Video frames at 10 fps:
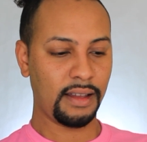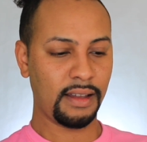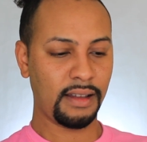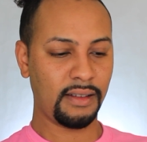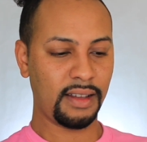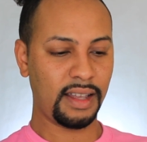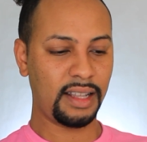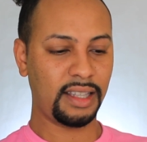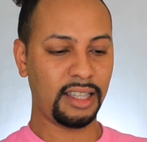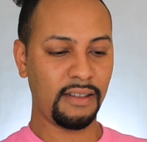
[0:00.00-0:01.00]
Oh,
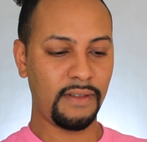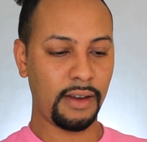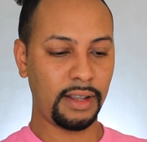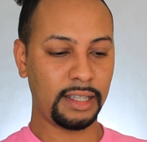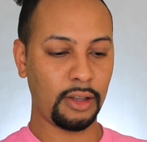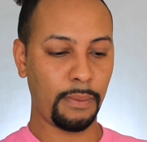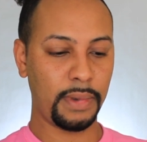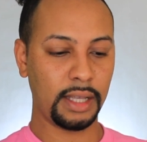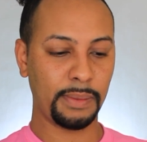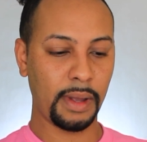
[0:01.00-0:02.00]
it's still very
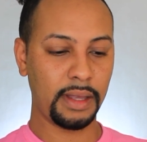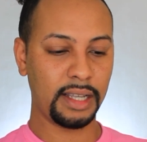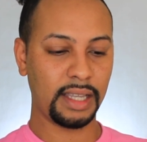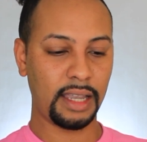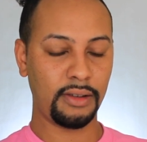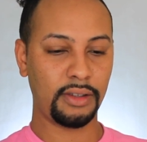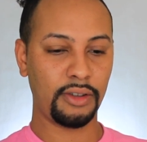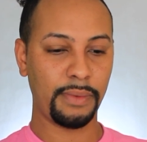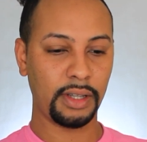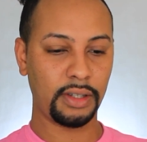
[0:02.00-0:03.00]
soapy. It's probably because I used
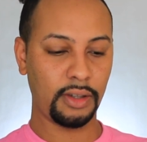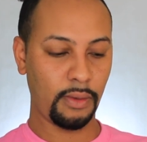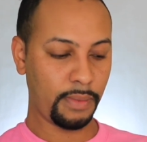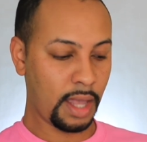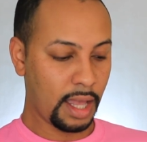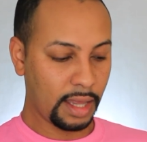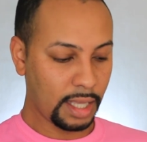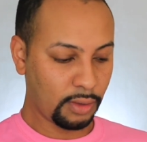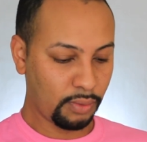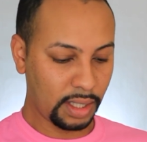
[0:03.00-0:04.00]
too much soap.
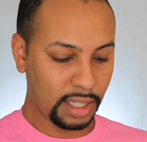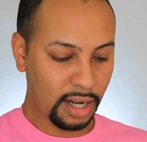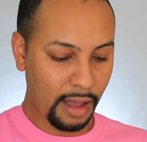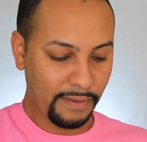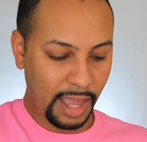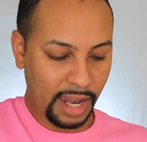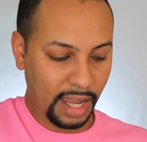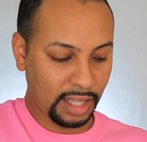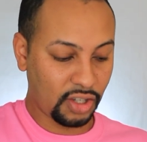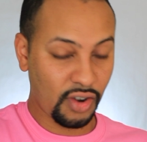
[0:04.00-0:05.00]
Let's rinse it off and
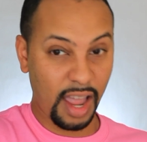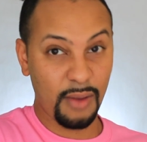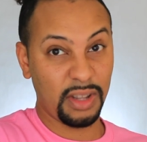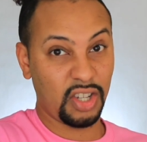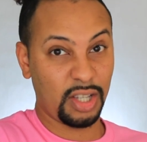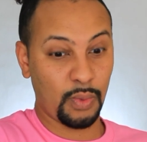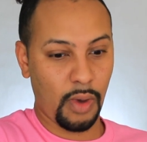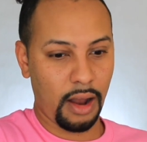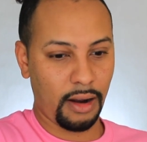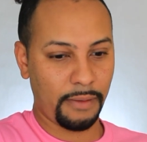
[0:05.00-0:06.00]
let's try it with just
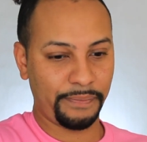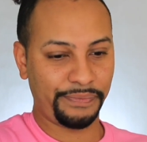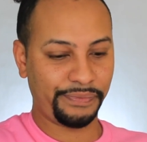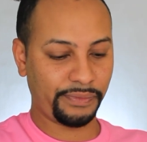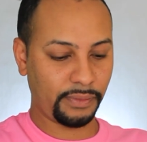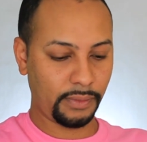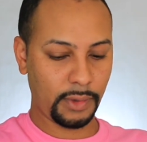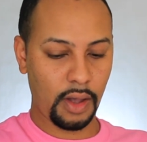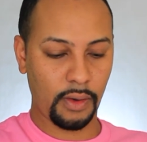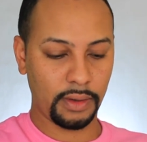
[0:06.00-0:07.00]
water.
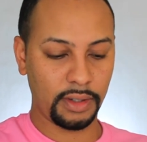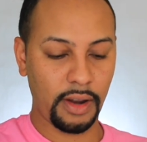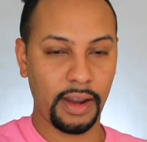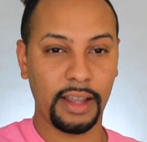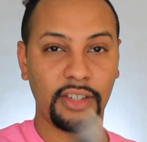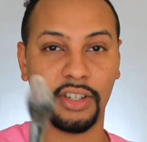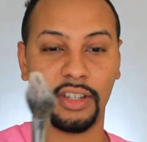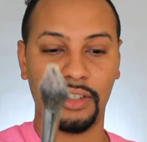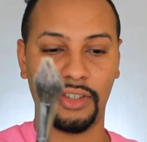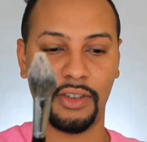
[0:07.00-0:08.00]
Oh, sorry. I
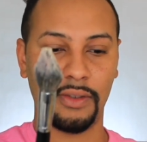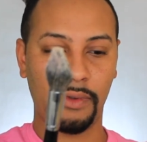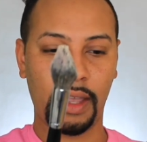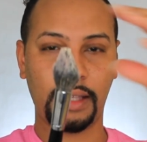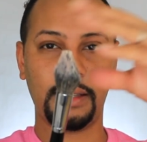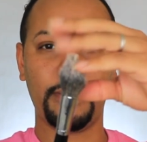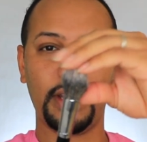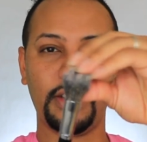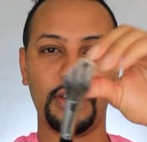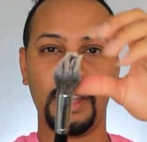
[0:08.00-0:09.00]
should show you guys the
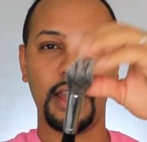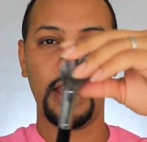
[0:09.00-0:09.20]
brush.